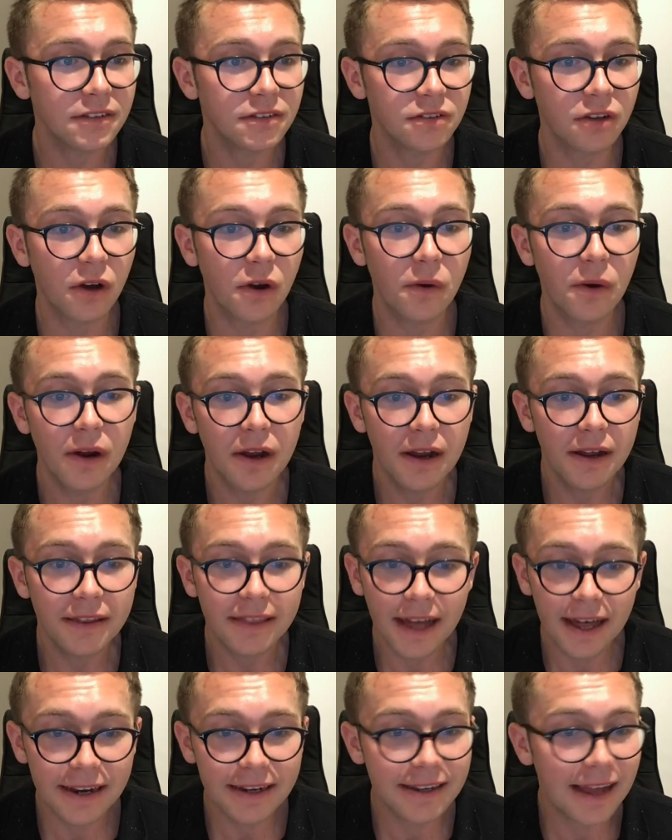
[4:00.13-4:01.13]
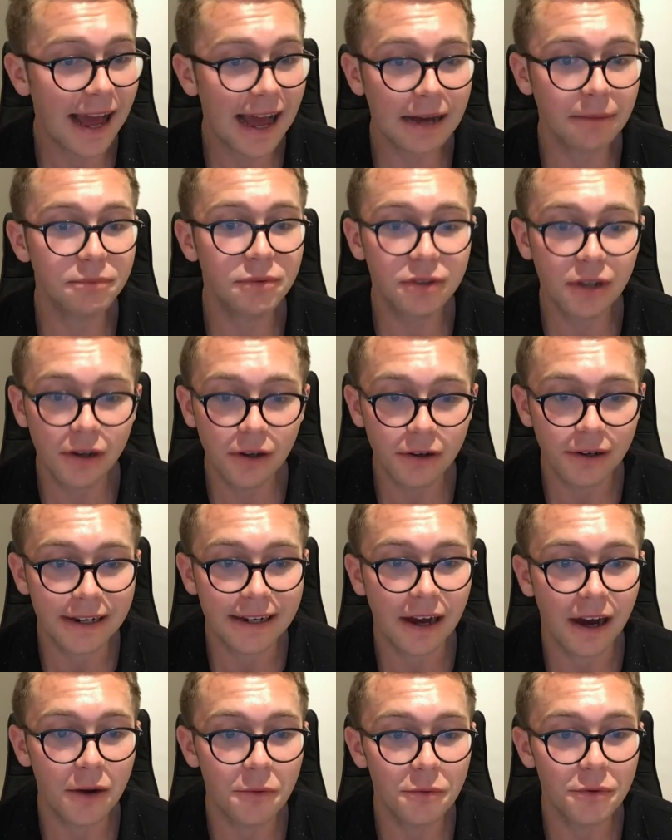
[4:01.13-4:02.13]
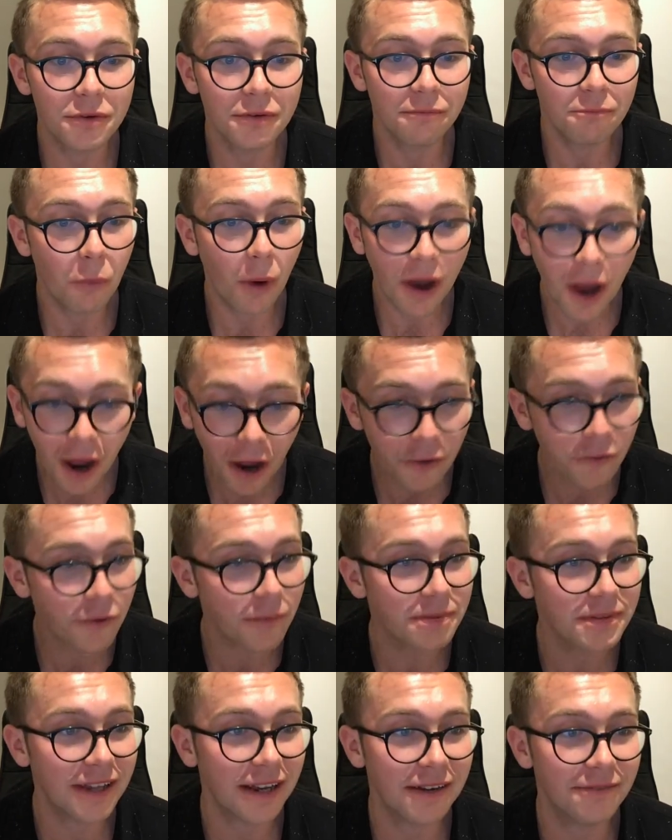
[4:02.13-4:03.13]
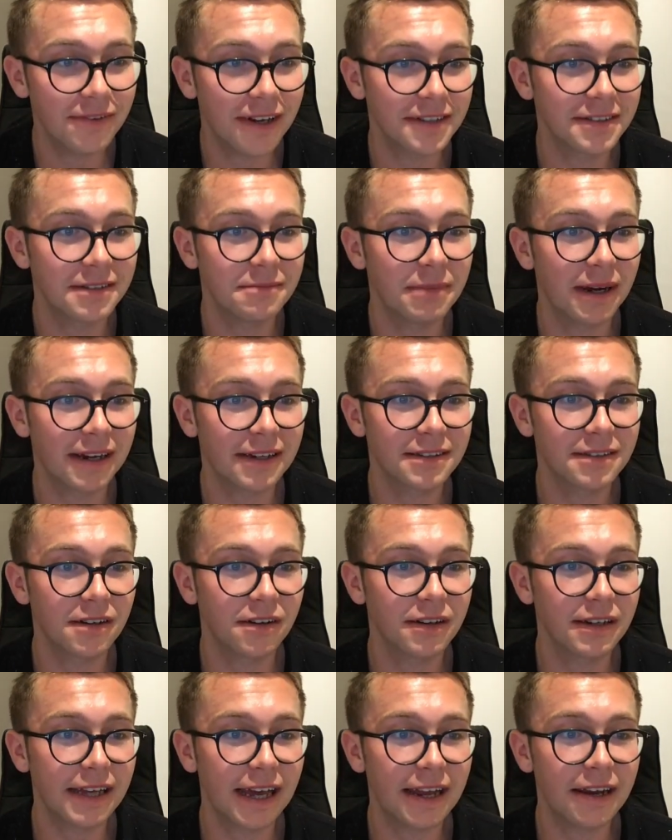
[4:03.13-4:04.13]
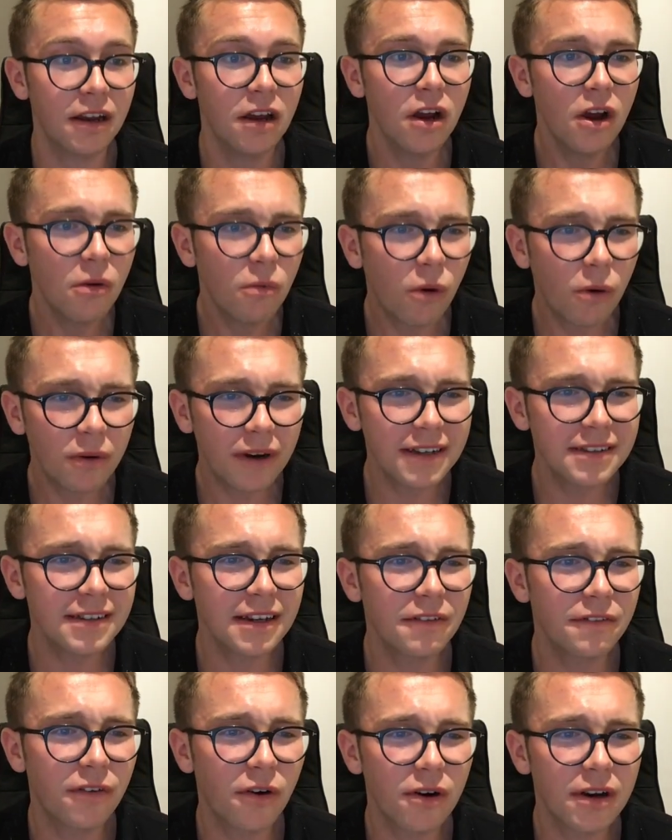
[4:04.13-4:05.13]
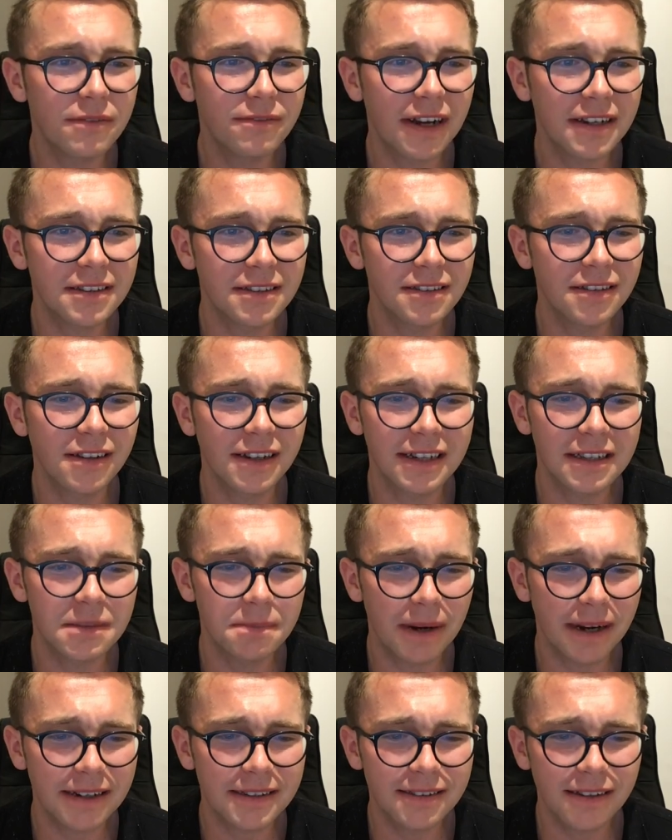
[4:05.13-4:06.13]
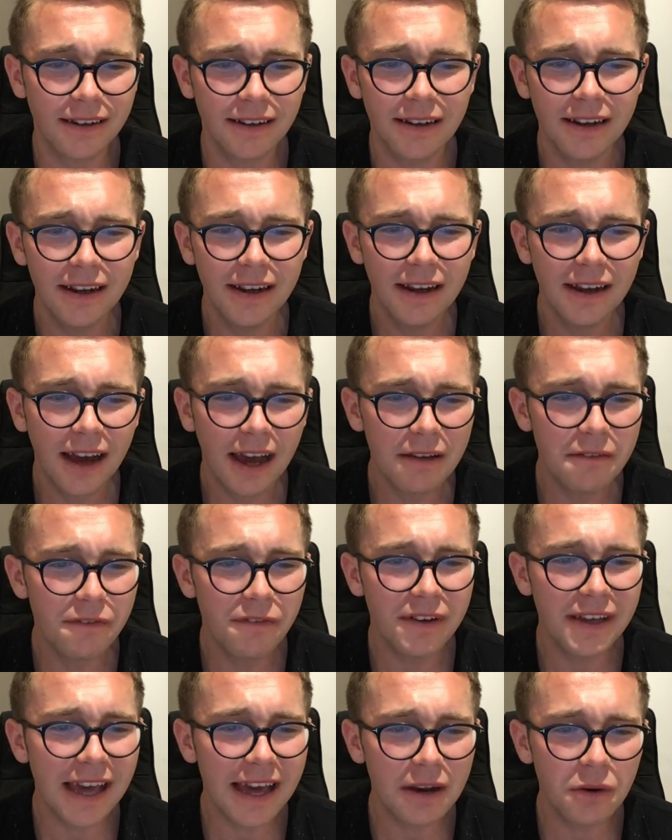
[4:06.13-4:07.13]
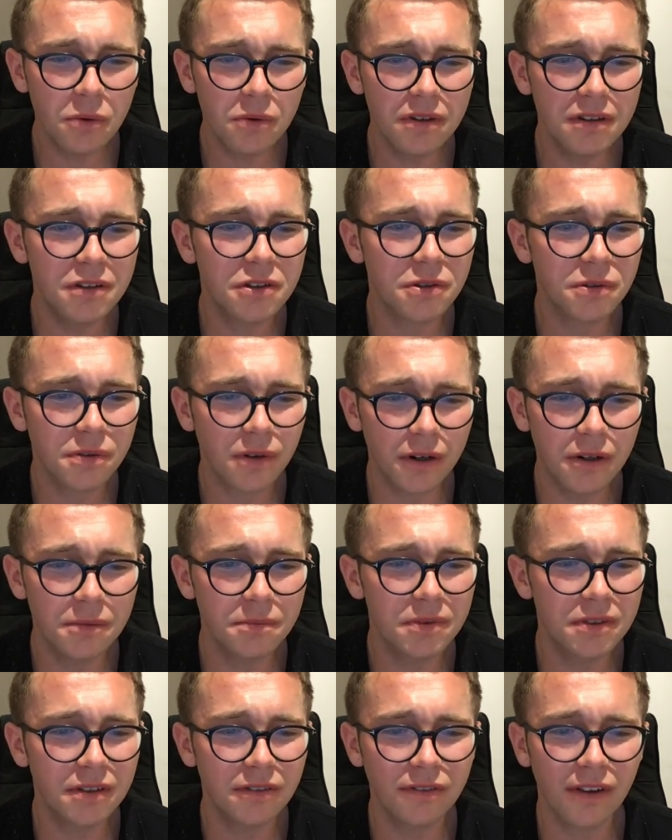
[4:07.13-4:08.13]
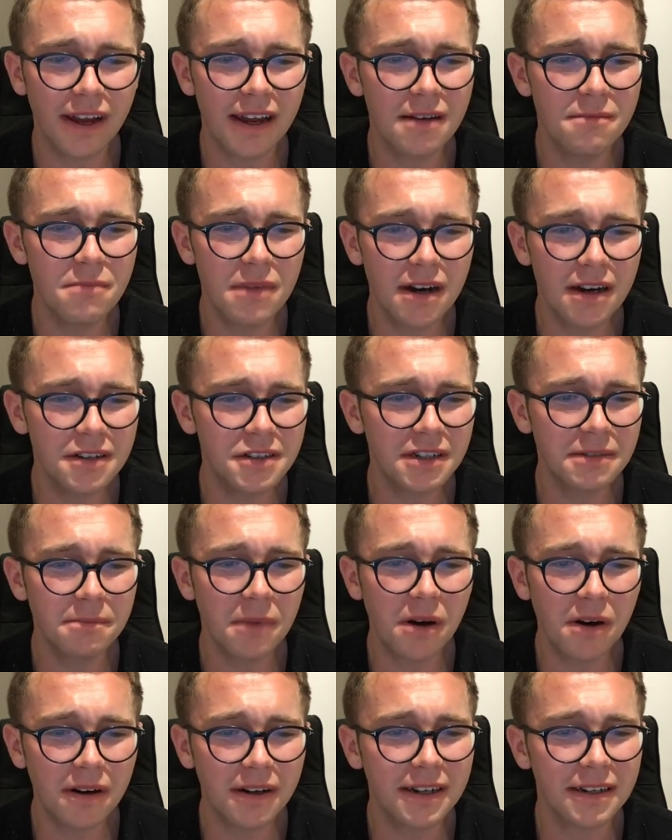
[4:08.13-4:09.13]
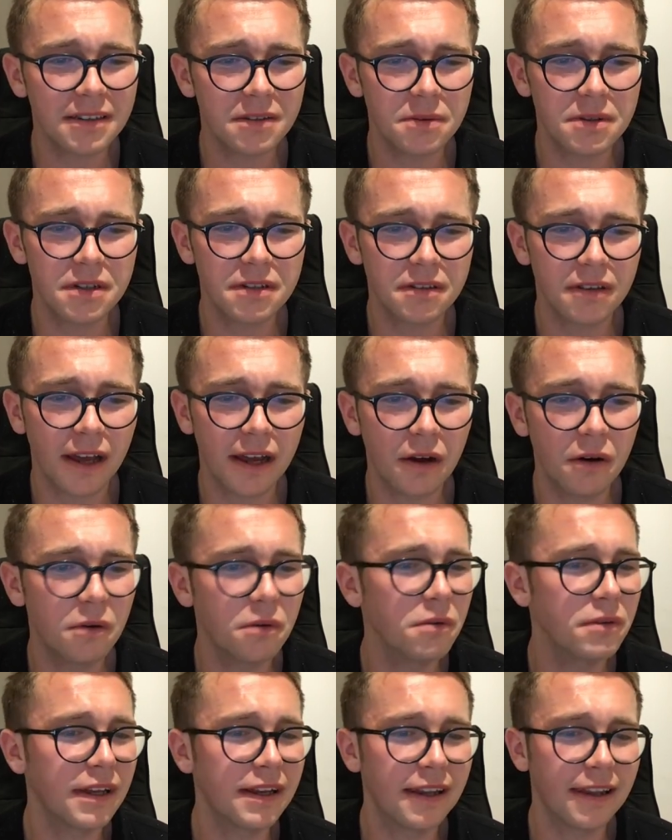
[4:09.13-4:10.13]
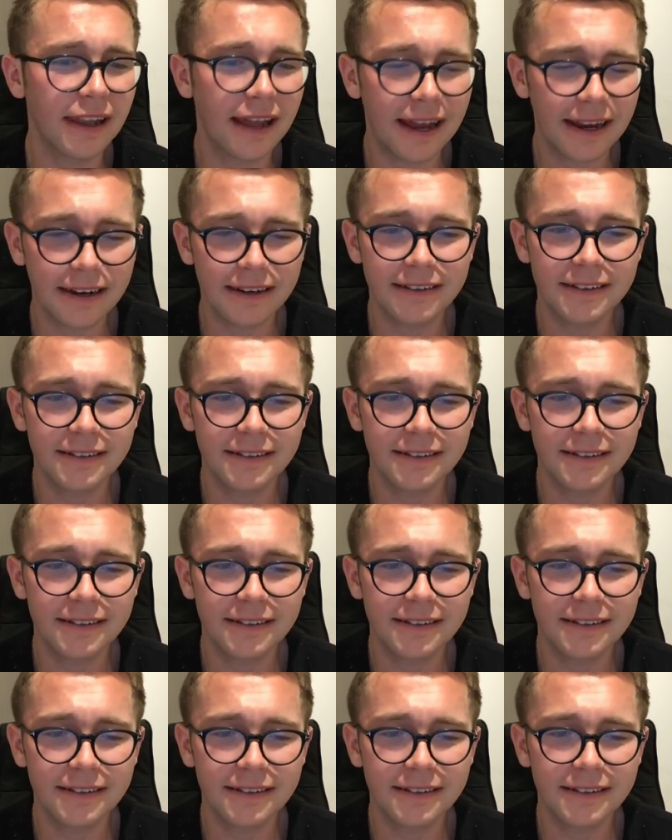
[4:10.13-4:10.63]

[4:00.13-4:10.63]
so absolutely, I would 100% invest in Pakistan again. What would I say to foreign investors looking into Pakistan? You forget all the tropes of emerging markets, which is like, oh, they lack